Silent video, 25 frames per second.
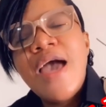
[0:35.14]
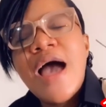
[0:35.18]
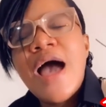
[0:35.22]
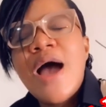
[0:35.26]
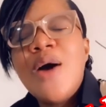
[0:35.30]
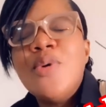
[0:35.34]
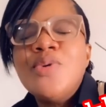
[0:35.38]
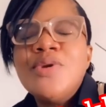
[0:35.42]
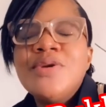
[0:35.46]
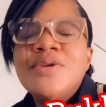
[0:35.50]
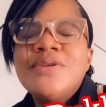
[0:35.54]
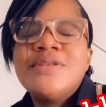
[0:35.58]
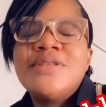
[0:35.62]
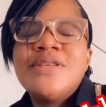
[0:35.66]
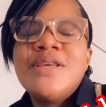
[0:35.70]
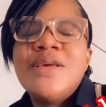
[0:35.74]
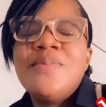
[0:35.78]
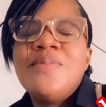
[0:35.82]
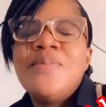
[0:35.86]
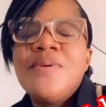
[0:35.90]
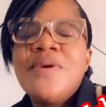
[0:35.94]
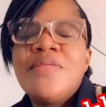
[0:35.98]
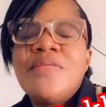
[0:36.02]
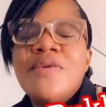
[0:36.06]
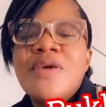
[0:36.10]
I want to say a
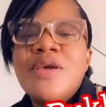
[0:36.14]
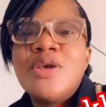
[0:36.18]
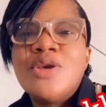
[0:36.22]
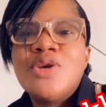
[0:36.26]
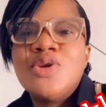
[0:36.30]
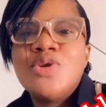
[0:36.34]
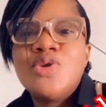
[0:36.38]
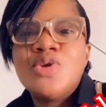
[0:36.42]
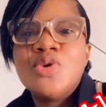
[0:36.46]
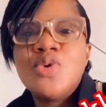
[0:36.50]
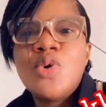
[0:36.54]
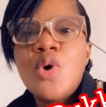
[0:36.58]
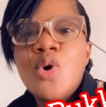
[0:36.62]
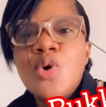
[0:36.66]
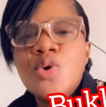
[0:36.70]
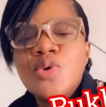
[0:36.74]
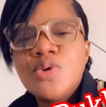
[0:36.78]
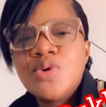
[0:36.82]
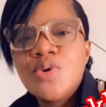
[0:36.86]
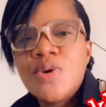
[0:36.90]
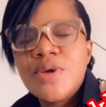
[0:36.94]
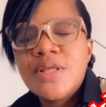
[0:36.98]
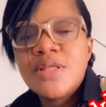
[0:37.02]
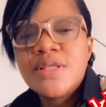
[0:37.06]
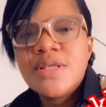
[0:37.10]
big thank you to all
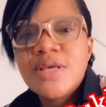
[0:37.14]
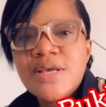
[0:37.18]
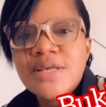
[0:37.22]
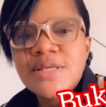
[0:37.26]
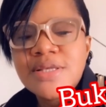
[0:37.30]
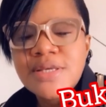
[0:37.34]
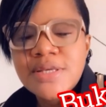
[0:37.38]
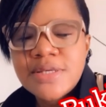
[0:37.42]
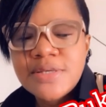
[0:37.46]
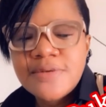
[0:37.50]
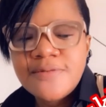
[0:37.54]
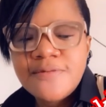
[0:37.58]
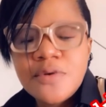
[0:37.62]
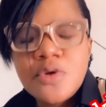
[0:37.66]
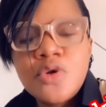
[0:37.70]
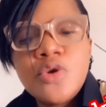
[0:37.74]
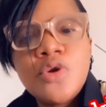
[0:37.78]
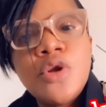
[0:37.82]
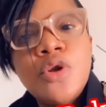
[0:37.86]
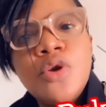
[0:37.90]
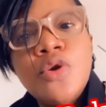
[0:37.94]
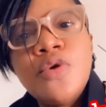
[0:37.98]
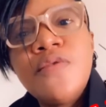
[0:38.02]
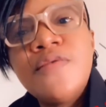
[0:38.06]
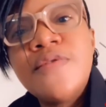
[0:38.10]
20 Titans for your
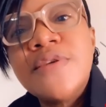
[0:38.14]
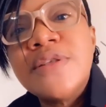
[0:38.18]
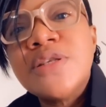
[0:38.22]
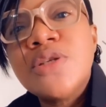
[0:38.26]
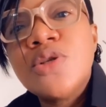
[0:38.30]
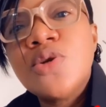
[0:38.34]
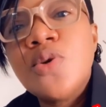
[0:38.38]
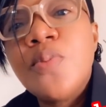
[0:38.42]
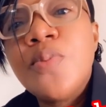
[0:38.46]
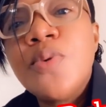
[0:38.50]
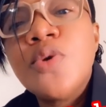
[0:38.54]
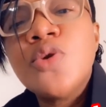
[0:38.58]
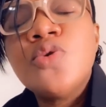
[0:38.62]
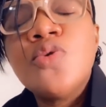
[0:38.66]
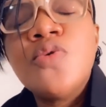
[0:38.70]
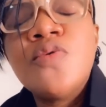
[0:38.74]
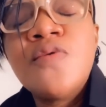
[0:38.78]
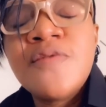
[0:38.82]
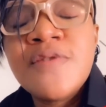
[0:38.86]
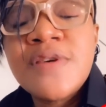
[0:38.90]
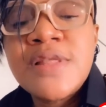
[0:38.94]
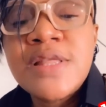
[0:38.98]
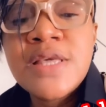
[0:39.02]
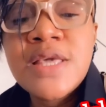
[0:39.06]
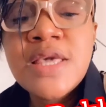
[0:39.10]
love and support
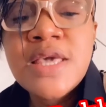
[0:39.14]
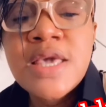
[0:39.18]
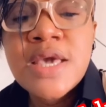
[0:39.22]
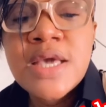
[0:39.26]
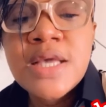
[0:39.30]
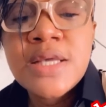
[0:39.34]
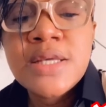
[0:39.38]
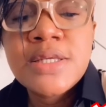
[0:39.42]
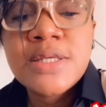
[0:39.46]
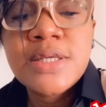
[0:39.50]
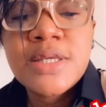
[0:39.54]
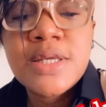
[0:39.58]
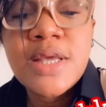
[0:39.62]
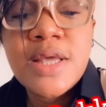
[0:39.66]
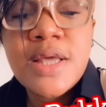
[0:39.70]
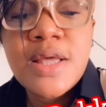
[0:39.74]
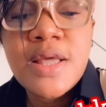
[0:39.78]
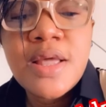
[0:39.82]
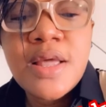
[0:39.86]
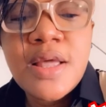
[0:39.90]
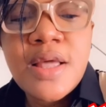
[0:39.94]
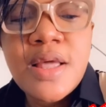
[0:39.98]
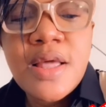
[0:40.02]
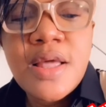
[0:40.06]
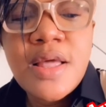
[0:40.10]
over the years.
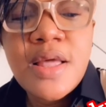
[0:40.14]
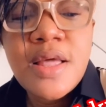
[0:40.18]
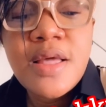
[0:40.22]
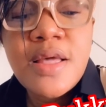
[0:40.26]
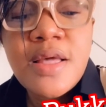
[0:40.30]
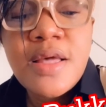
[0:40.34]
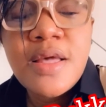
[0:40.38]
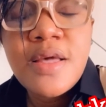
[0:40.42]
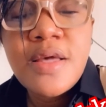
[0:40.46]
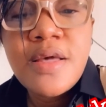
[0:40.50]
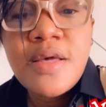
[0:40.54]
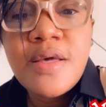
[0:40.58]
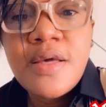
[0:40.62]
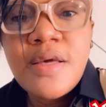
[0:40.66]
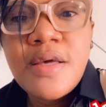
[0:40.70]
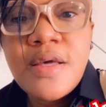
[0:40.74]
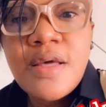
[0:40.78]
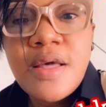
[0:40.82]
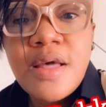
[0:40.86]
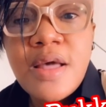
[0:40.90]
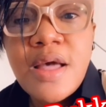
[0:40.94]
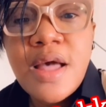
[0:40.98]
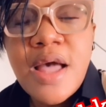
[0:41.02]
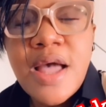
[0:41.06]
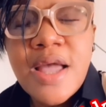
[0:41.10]

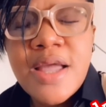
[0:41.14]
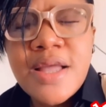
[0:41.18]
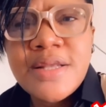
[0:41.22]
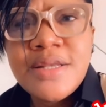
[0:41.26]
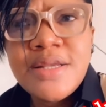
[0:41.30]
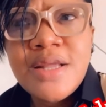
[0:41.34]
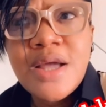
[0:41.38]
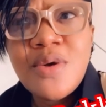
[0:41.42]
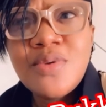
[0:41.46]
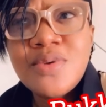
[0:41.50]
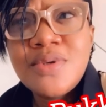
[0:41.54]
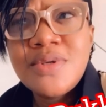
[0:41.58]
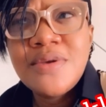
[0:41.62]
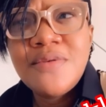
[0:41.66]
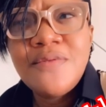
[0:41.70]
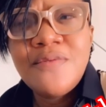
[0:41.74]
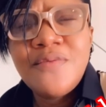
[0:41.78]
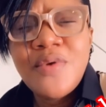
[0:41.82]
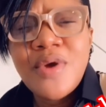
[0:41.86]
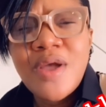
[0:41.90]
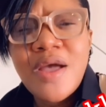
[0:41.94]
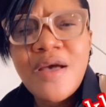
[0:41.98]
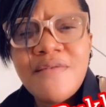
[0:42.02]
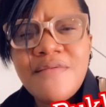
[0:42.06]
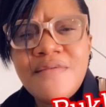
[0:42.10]
I doubt if
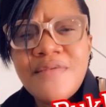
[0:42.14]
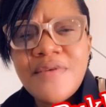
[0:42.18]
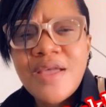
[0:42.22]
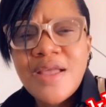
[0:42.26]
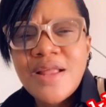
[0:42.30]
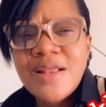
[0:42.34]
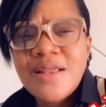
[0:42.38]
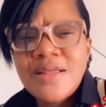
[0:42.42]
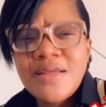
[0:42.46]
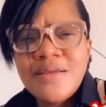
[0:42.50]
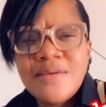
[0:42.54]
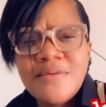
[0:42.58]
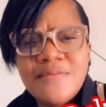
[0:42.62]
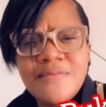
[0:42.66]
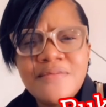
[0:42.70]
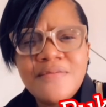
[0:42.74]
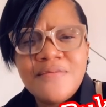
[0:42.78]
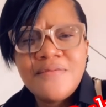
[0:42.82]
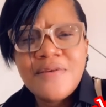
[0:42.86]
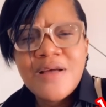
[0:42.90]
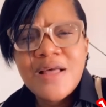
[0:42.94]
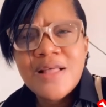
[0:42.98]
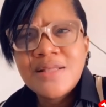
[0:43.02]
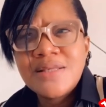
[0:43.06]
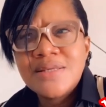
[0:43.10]
we have any
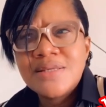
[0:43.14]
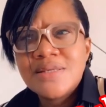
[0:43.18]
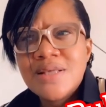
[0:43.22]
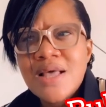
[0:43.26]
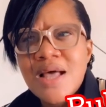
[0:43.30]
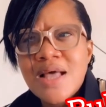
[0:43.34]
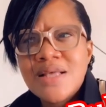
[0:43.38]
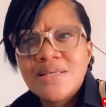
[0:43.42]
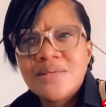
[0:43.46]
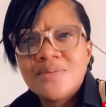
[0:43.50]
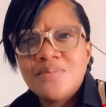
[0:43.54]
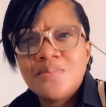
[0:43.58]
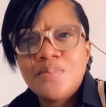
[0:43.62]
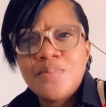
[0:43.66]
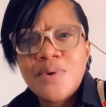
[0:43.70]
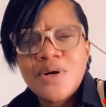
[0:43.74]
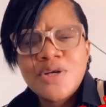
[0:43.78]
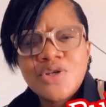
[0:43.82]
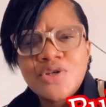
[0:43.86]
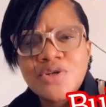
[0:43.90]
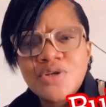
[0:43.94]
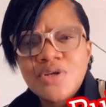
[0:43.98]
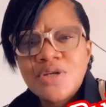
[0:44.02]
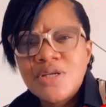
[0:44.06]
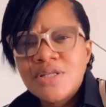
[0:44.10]
fans as
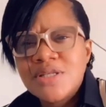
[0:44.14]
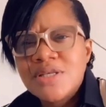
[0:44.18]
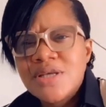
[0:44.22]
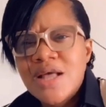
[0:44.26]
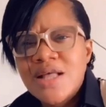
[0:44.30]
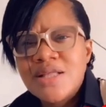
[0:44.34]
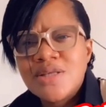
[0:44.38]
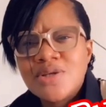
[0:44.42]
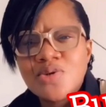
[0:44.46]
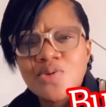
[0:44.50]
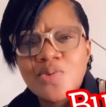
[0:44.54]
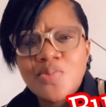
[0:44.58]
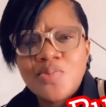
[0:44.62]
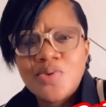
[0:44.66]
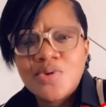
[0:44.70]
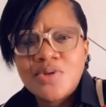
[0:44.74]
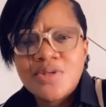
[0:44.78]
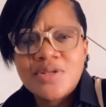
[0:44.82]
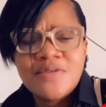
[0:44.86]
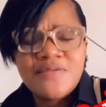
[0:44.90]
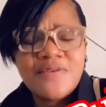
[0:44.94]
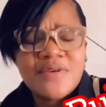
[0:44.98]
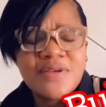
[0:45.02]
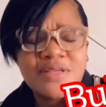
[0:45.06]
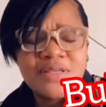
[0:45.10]
passionate and
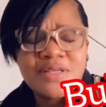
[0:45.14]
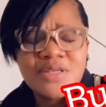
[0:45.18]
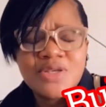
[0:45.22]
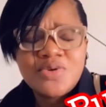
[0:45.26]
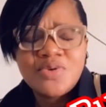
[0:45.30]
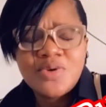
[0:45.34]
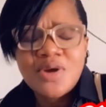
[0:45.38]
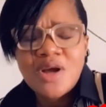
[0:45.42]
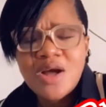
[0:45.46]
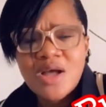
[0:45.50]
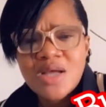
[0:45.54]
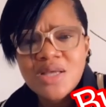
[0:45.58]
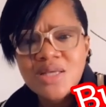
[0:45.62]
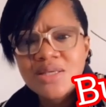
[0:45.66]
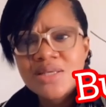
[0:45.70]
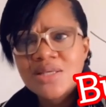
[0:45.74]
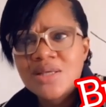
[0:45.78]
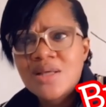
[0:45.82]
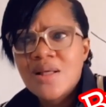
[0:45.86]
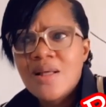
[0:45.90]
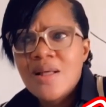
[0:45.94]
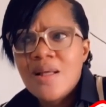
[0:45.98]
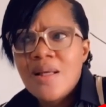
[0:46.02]
supportive as you guys.